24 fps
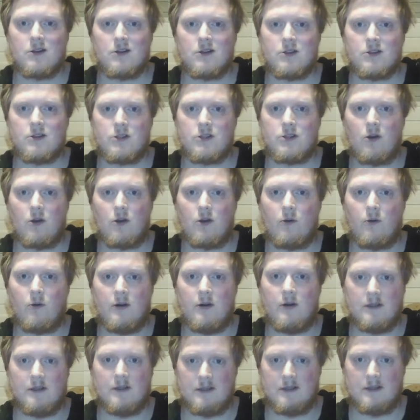So,
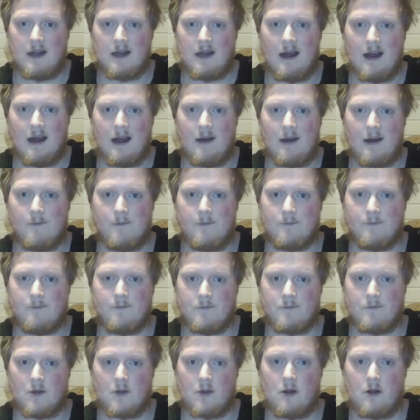
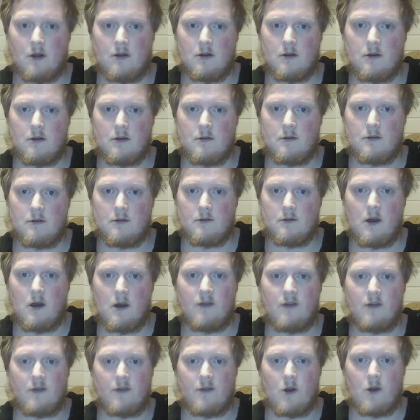
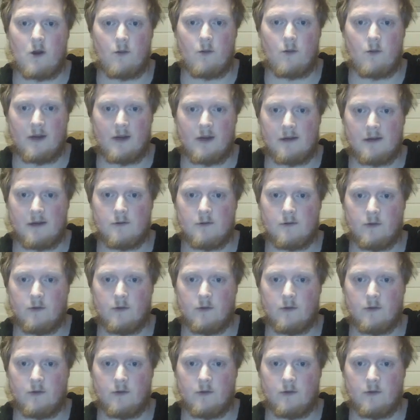after the opening,